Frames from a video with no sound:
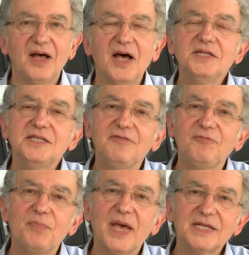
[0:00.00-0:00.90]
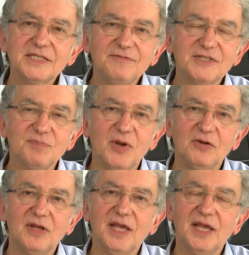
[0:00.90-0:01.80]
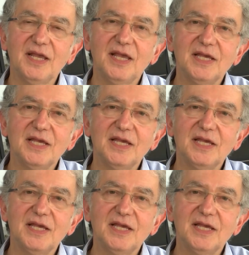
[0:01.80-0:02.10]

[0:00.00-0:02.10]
And if passive smoking